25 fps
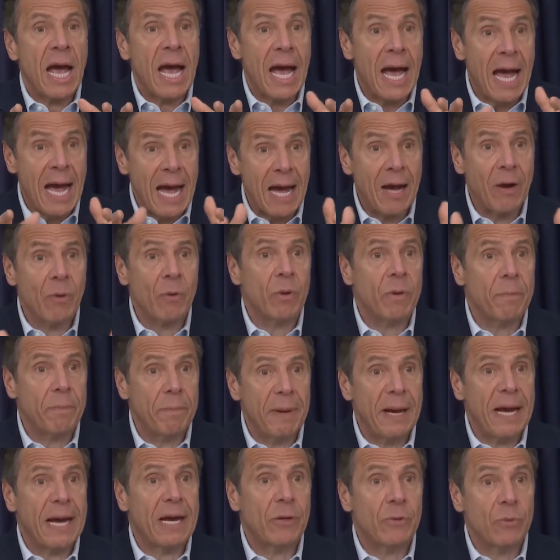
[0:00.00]
How
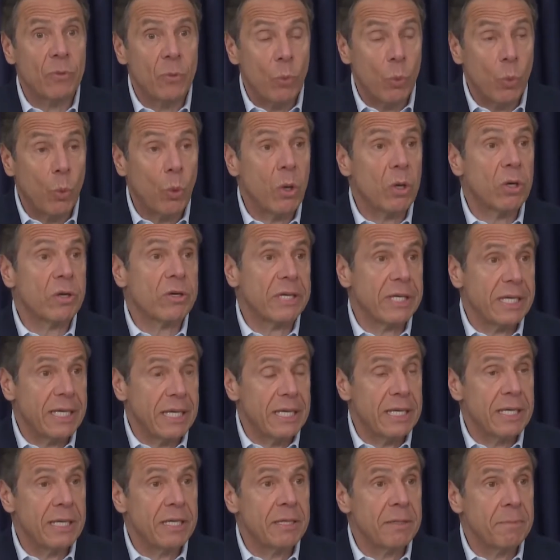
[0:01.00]
about
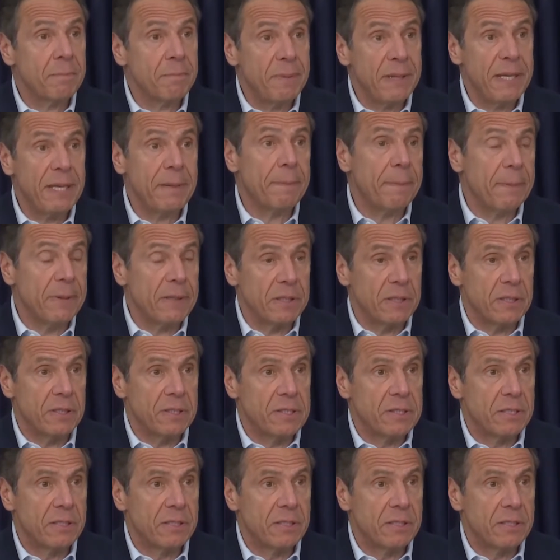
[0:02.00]
working people?